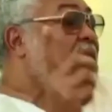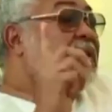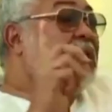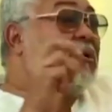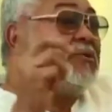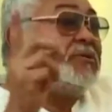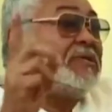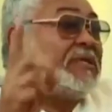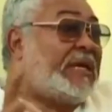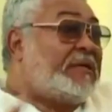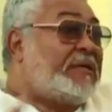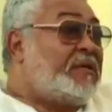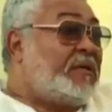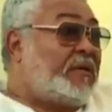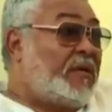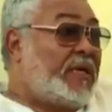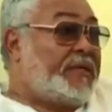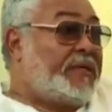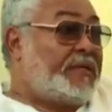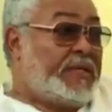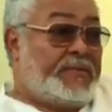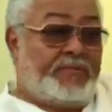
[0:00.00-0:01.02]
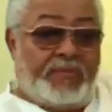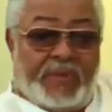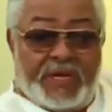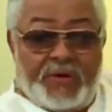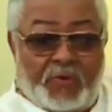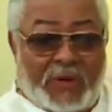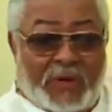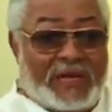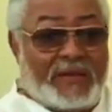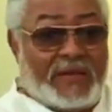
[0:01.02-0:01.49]
they would start collecting.
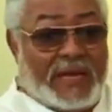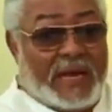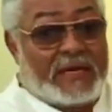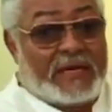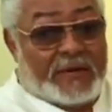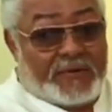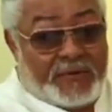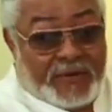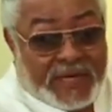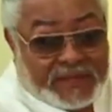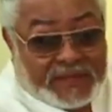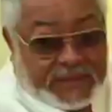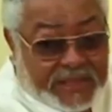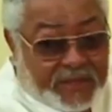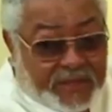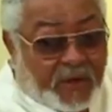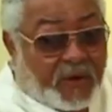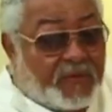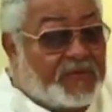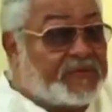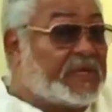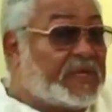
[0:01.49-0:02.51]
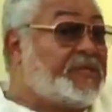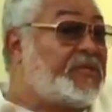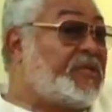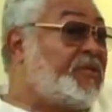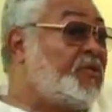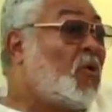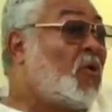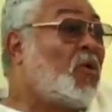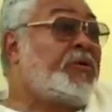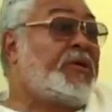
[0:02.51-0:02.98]
Meanwhile, they had arrested officers
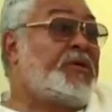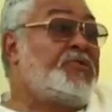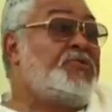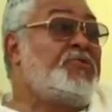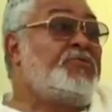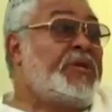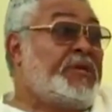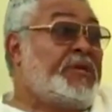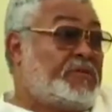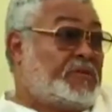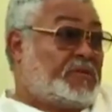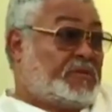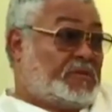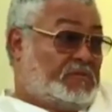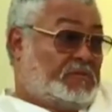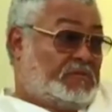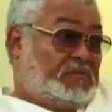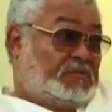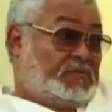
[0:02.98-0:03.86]
in all the units,